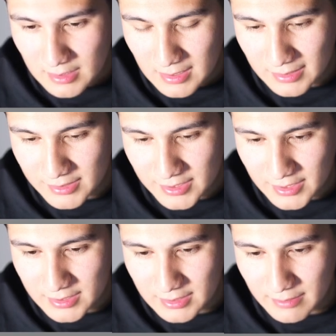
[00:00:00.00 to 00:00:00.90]
I
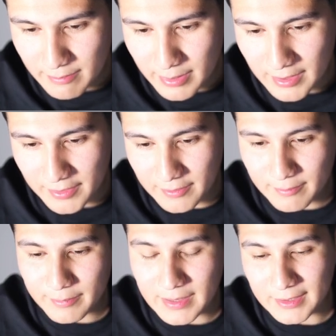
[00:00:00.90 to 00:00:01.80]
changed it by
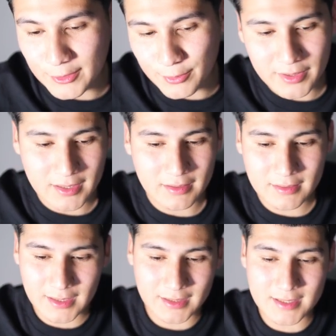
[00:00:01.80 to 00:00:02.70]
3.
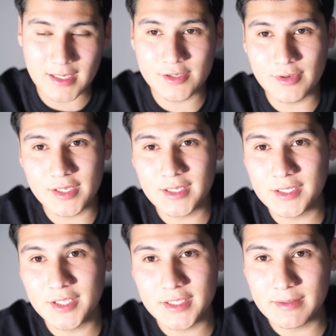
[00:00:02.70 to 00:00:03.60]
Like the saturation, I
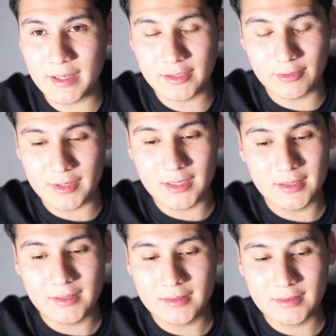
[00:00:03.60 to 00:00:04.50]
changed it by 3,
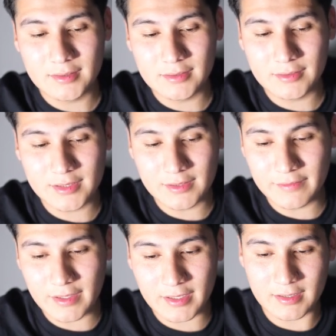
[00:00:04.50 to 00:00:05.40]
which is
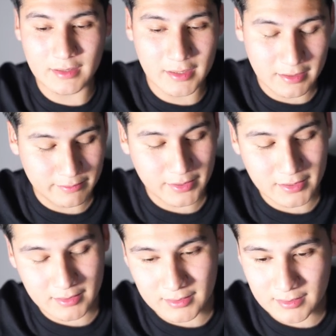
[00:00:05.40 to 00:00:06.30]
very light
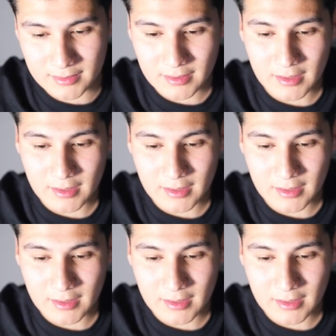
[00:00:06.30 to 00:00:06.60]
because